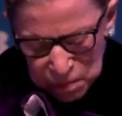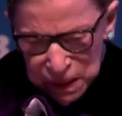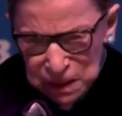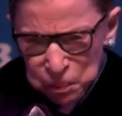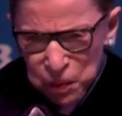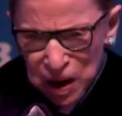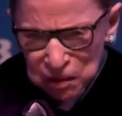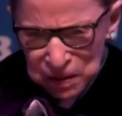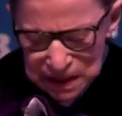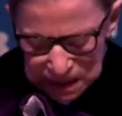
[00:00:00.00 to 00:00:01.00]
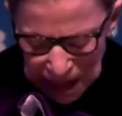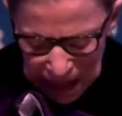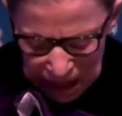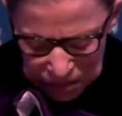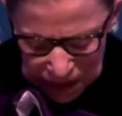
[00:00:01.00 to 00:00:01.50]
but the progress I
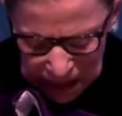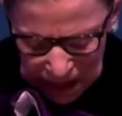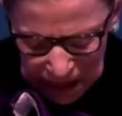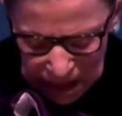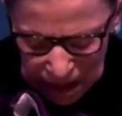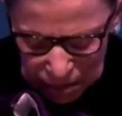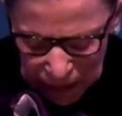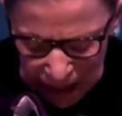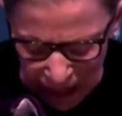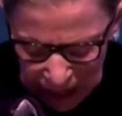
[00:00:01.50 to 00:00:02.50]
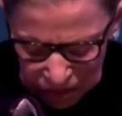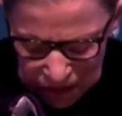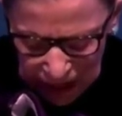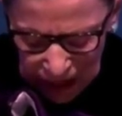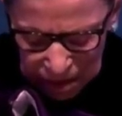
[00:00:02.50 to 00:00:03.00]
have seen in my
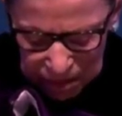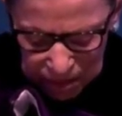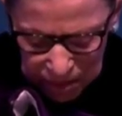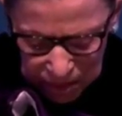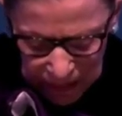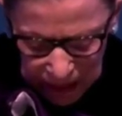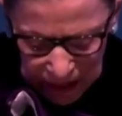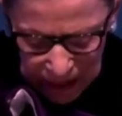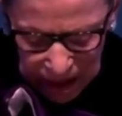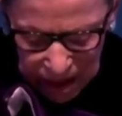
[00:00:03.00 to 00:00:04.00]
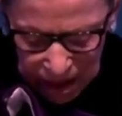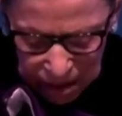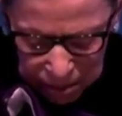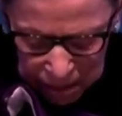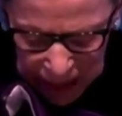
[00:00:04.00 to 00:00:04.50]
lifetime
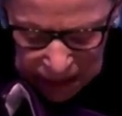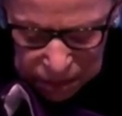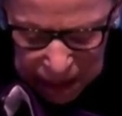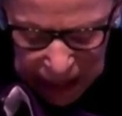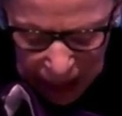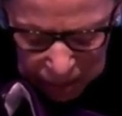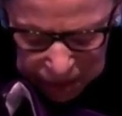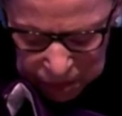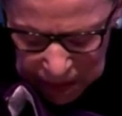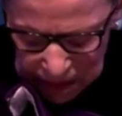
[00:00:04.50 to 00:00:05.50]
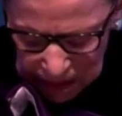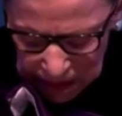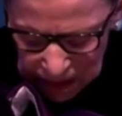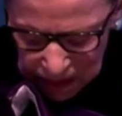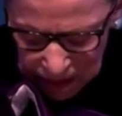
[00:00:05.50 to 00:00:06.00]
makes me
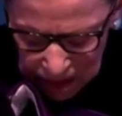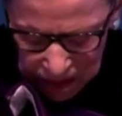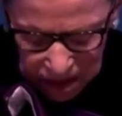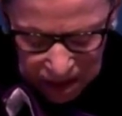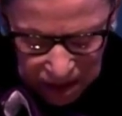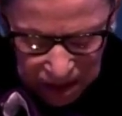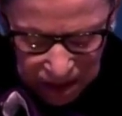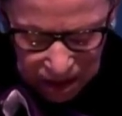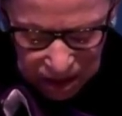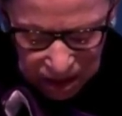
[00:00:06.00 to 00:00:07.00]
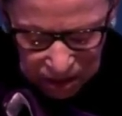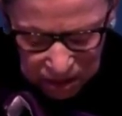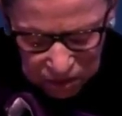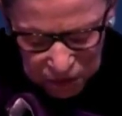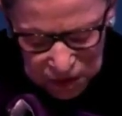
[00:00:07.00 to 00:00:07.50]
optimistic
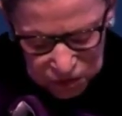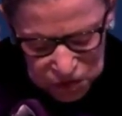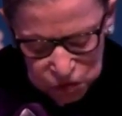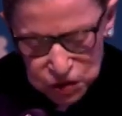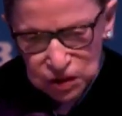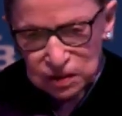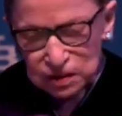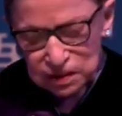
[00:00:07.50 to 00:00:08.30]
for the future.